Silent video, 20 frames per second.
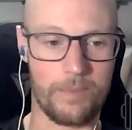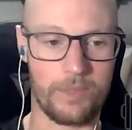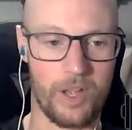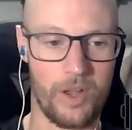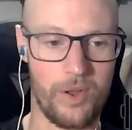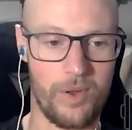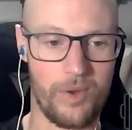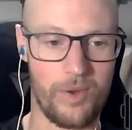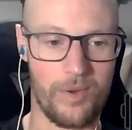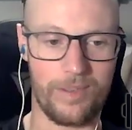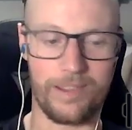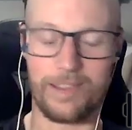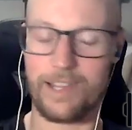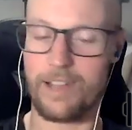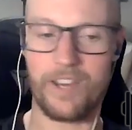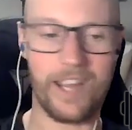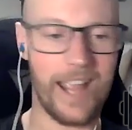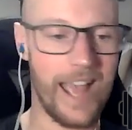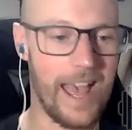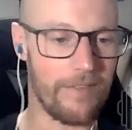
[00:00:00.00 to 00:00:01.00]
So
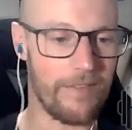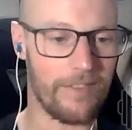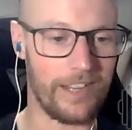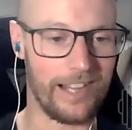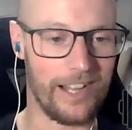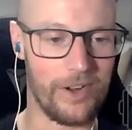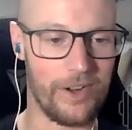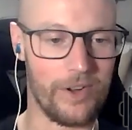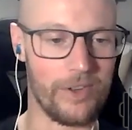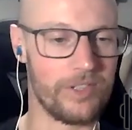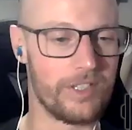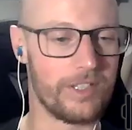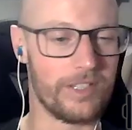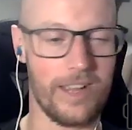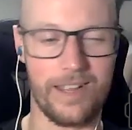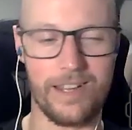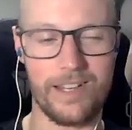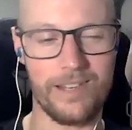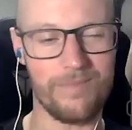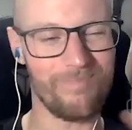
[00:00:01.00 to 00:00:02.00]
lifting heavy
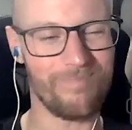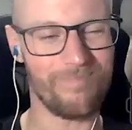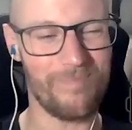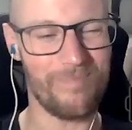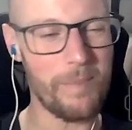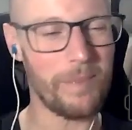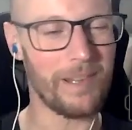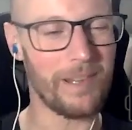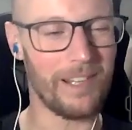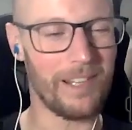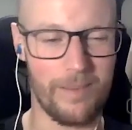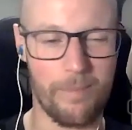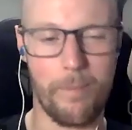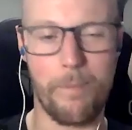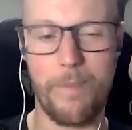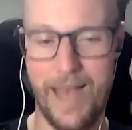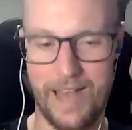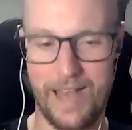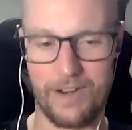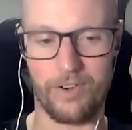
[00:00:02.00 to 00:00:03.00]
loads, people are
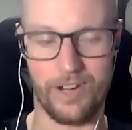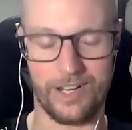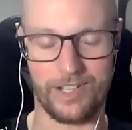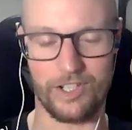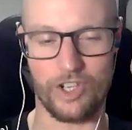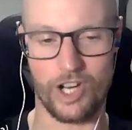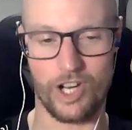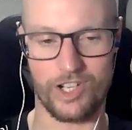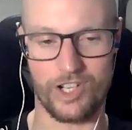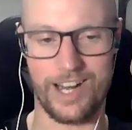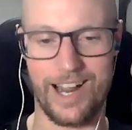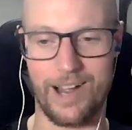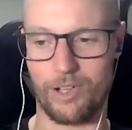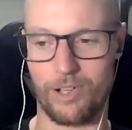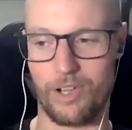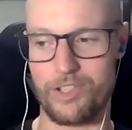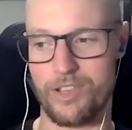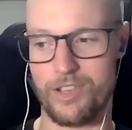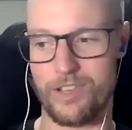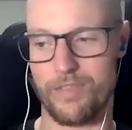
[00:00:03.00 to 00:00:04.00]
better at judging how
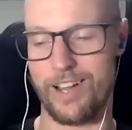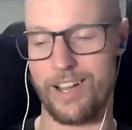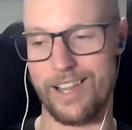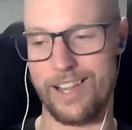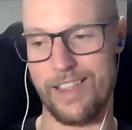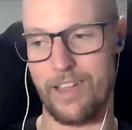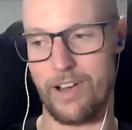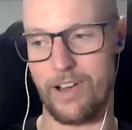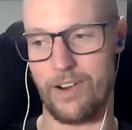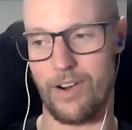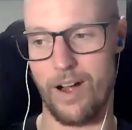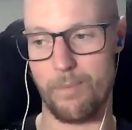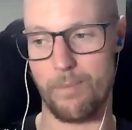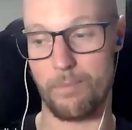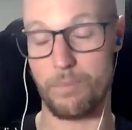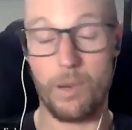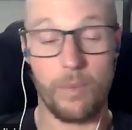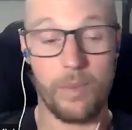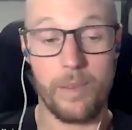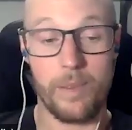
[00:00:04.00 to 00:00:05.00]
close to failure they are,
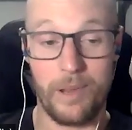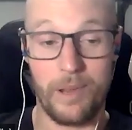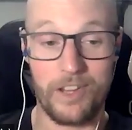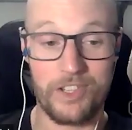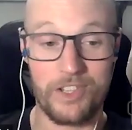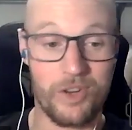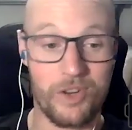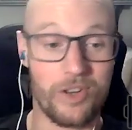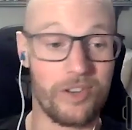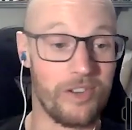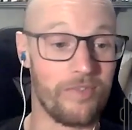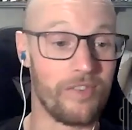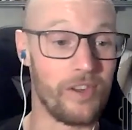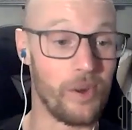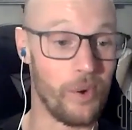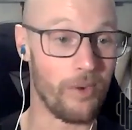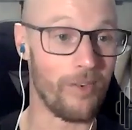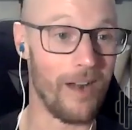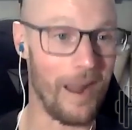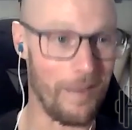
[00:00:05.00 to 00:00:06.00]
probably because you can do
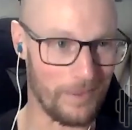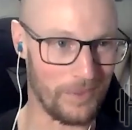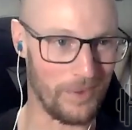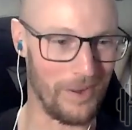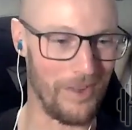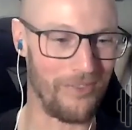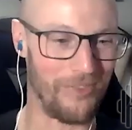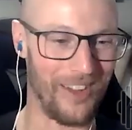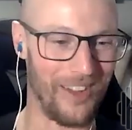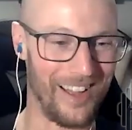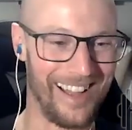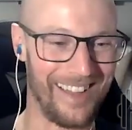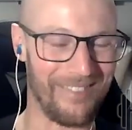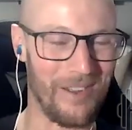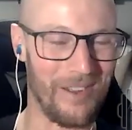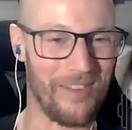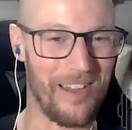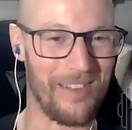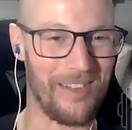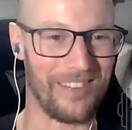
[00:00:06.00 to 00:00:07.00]
fewer reps with
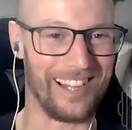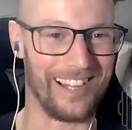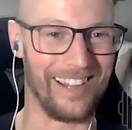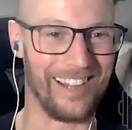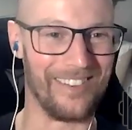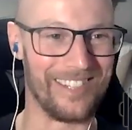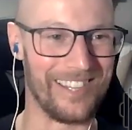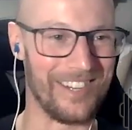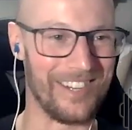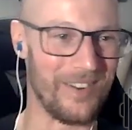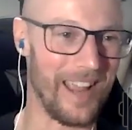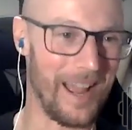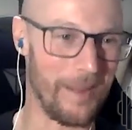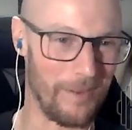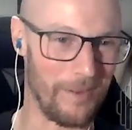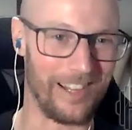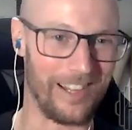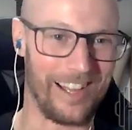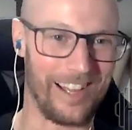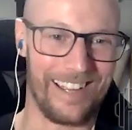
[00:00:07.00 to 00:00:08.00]
heavier loads than you
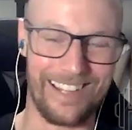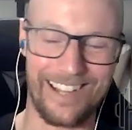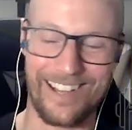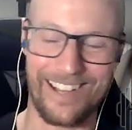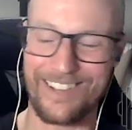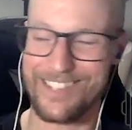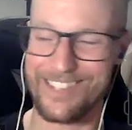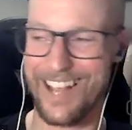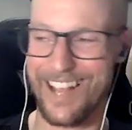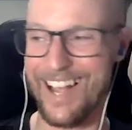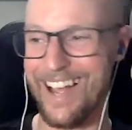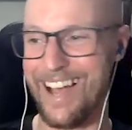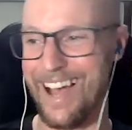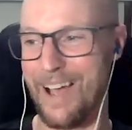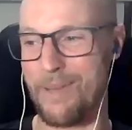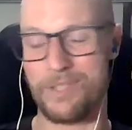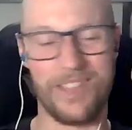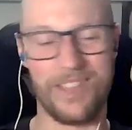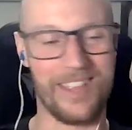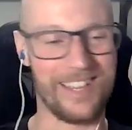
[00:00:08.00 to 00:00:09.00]
can with lighter loads.
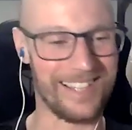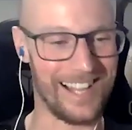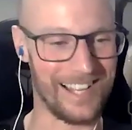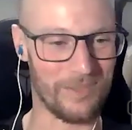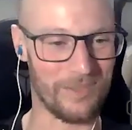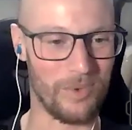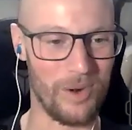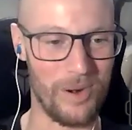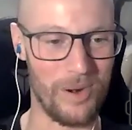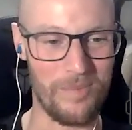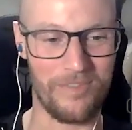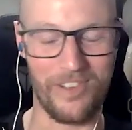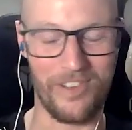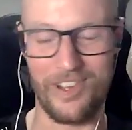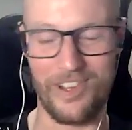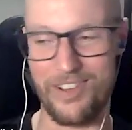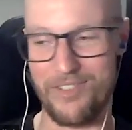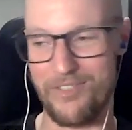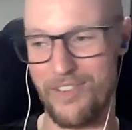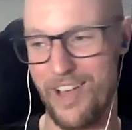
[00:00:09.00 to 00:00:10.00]
So there's less room
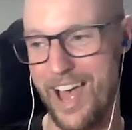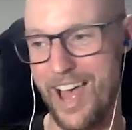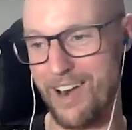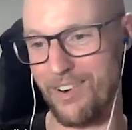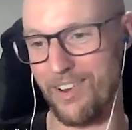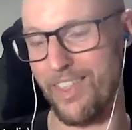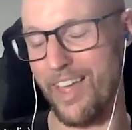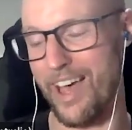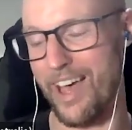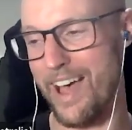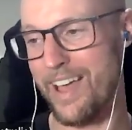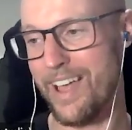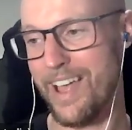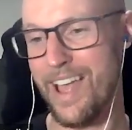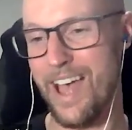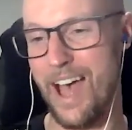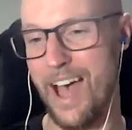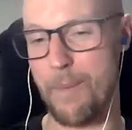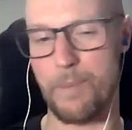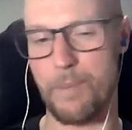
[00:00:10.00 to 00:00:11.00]
for error there.
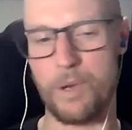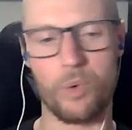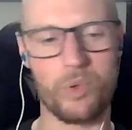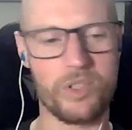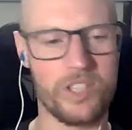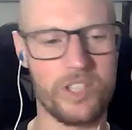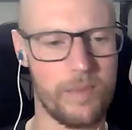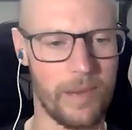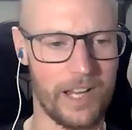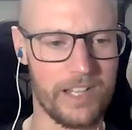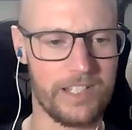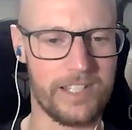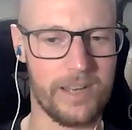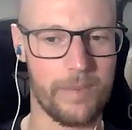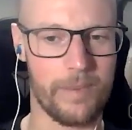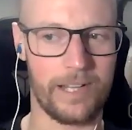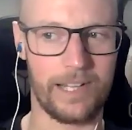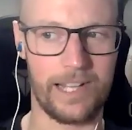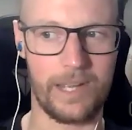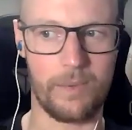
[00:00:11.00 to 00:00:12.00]
But also because
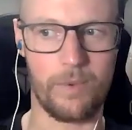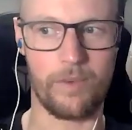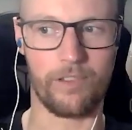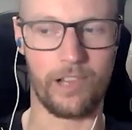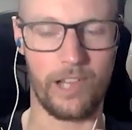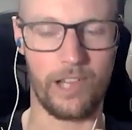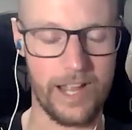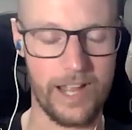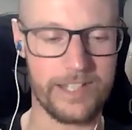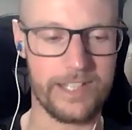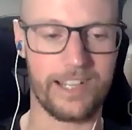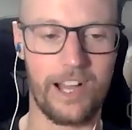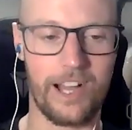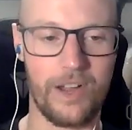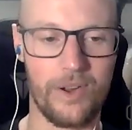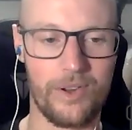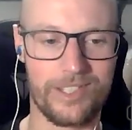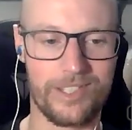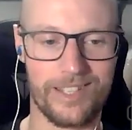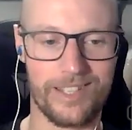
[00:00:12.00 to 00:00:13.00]
typically with lighter
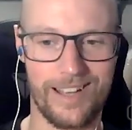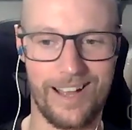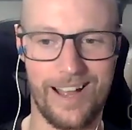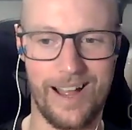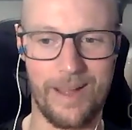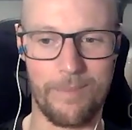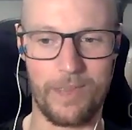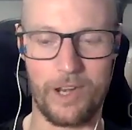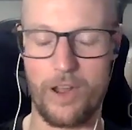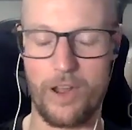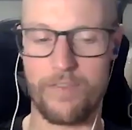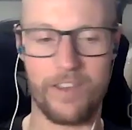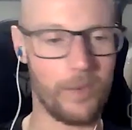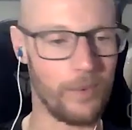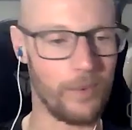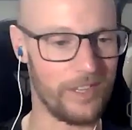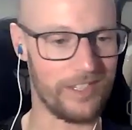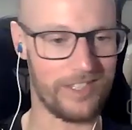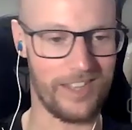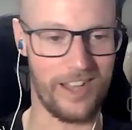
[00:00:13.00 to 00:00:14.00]
loads, if
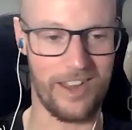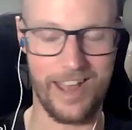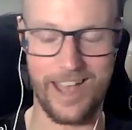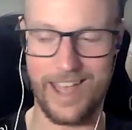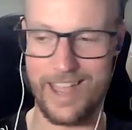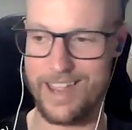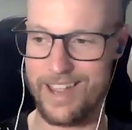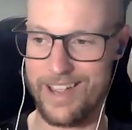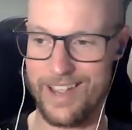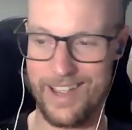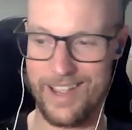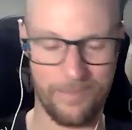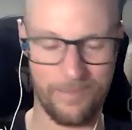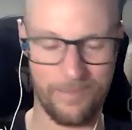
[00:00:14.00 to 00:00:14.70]
anyone's done a